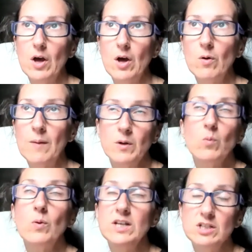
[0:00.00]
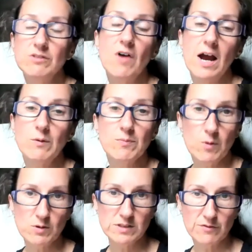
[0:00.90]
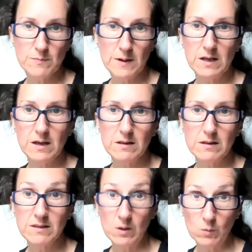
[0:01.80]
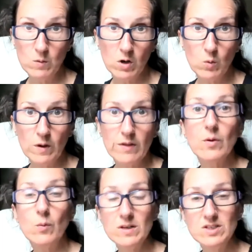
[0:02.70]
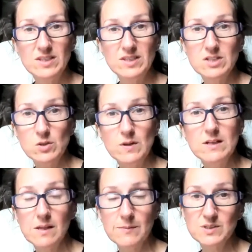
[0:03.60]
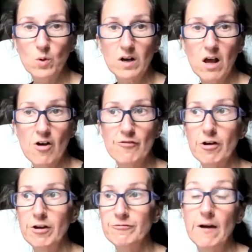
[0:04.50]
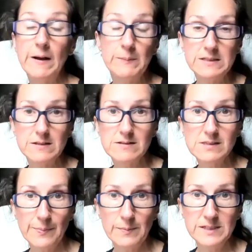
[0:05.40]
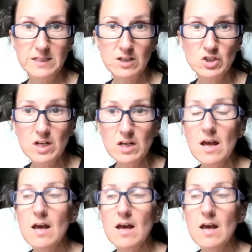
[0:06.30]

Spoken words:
I mean, we do find with most everybody that we work with that they do need some sort of a vitamin D supplementation